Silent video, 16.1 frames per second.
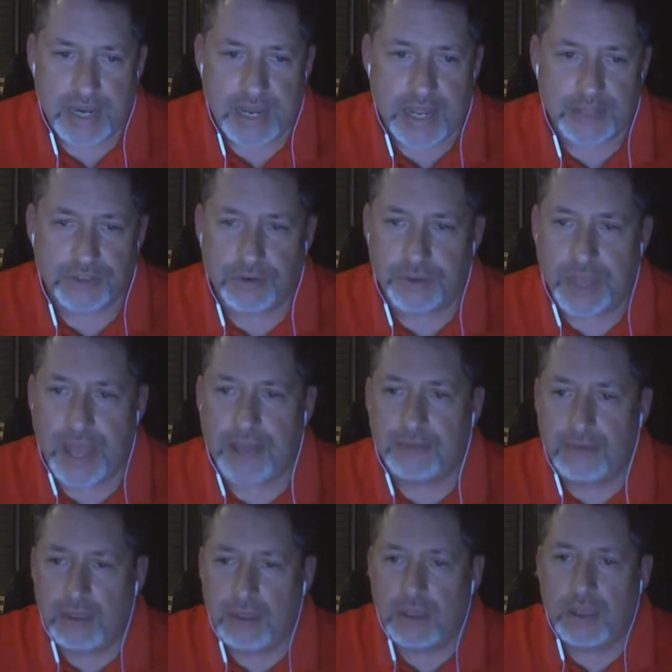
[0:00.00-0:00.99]
hadn't answered that.
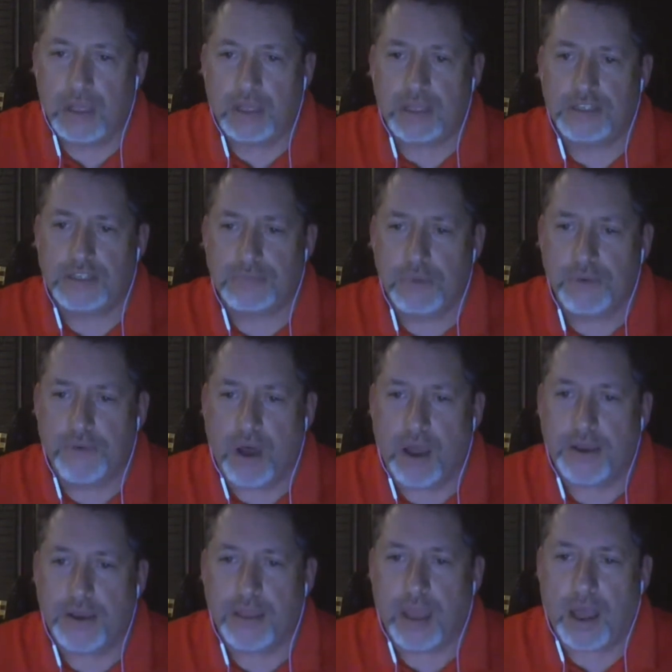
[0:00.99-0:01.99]
Let's just move
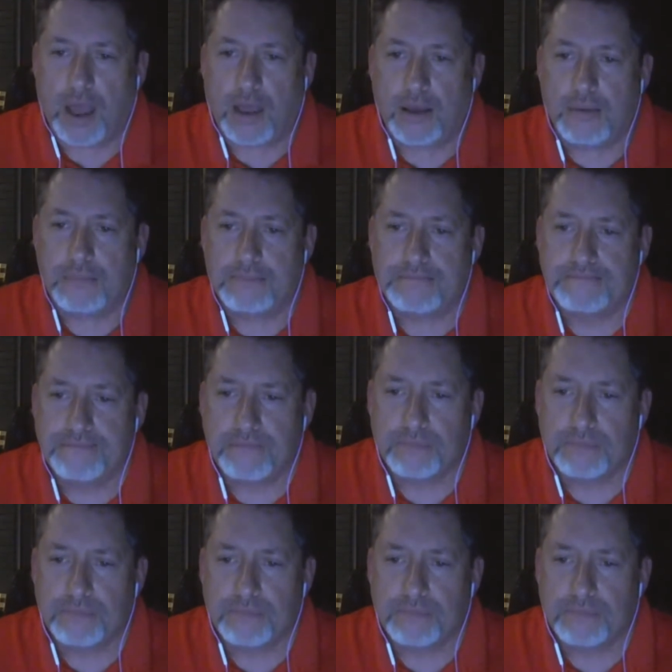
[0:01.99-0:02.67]
on.